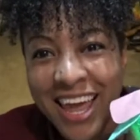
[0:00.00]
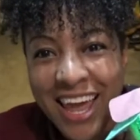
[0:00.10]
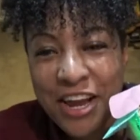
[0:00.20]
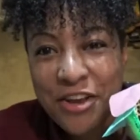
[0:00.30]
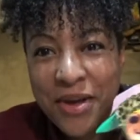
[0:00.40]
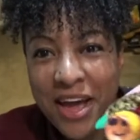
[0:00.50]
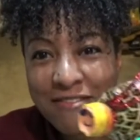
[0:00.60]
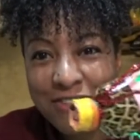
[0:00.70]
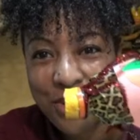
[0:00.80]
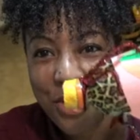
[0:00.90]
And you
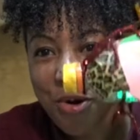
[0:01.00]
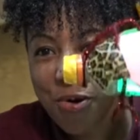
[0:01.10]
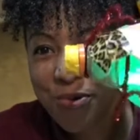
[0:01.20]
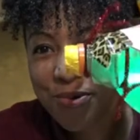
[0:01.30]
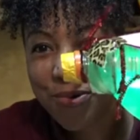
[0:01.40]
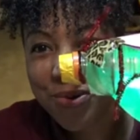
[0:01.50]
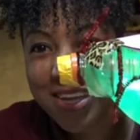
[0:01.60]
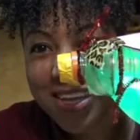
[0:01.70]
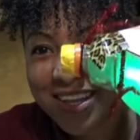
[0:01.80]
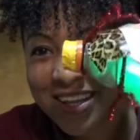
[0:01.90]
have your own
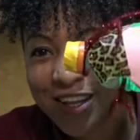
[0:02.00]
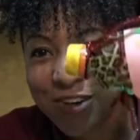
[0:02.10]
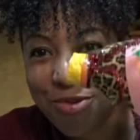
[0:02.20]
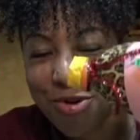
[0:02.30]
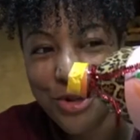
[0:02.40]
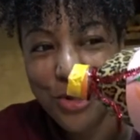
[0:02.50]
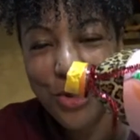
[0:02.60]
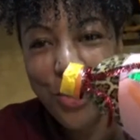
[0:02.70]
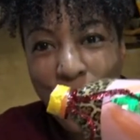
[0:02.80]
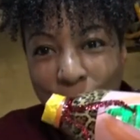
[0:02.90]
little
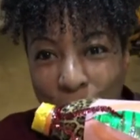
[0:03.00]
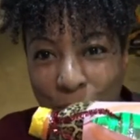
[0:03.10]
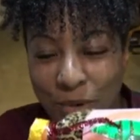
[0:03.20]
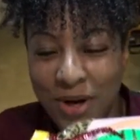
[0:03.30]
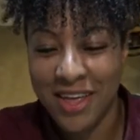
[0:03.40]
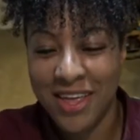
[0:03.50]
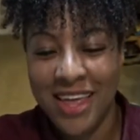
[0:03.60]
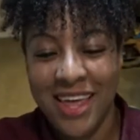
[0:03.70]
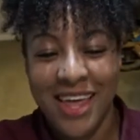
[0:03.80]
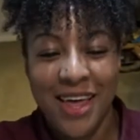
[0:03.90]
glow
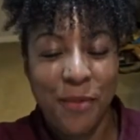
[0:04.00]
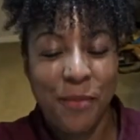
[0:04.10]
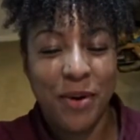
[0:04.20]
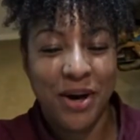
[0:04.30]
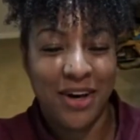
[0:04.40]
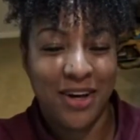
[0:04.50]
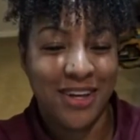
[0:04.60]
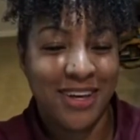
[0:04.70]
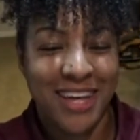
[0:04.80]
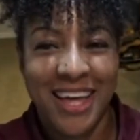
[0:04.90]
bug,
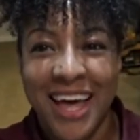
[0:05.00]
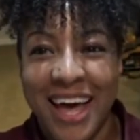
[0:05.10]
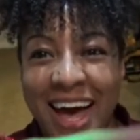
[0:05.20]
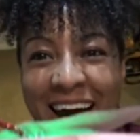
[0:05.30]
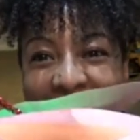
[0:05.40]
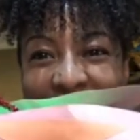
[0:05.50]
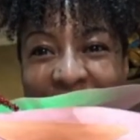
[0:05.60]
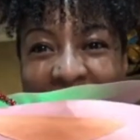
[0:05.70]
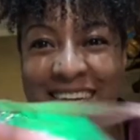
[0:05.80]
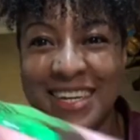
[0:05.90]
a
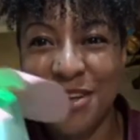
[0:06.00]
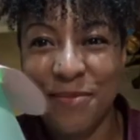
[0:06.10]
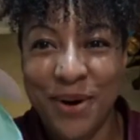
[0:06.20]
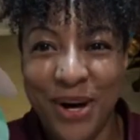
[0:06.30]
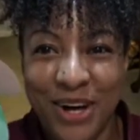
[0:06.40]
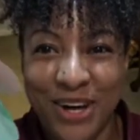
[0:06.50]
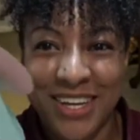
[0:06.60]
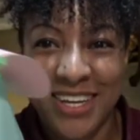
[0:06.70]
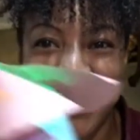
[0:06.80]
lightning bug.